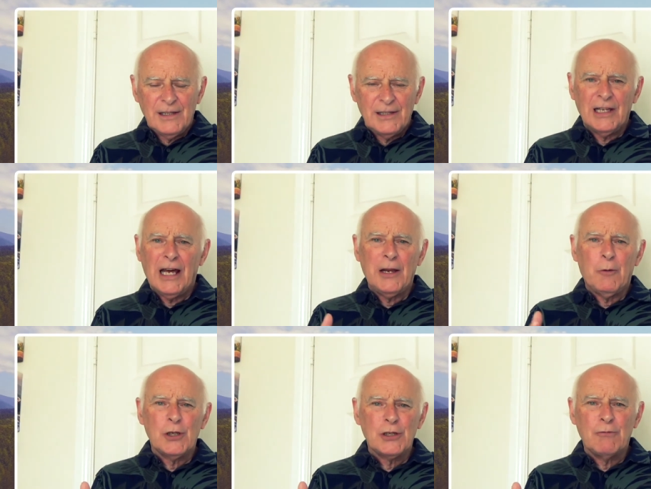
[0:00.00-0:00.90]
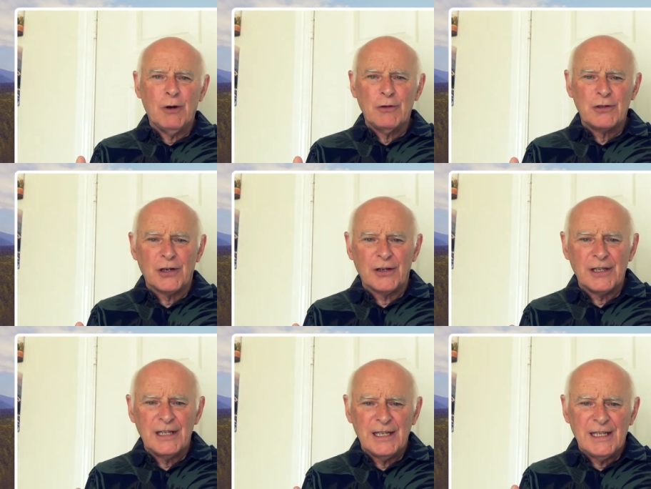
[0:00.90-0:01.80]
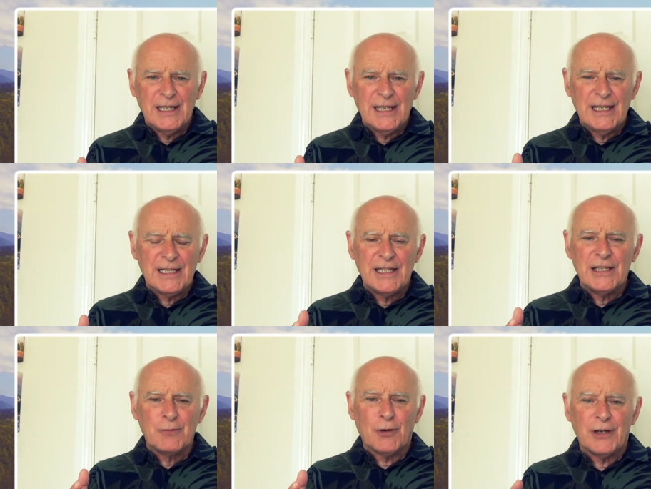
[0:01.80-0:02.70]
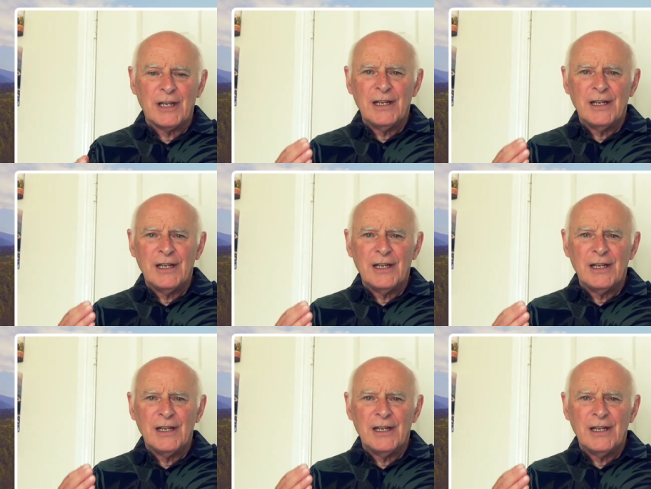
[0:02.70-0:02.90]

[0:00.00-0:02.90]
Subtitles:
The line I want to quote on is this one.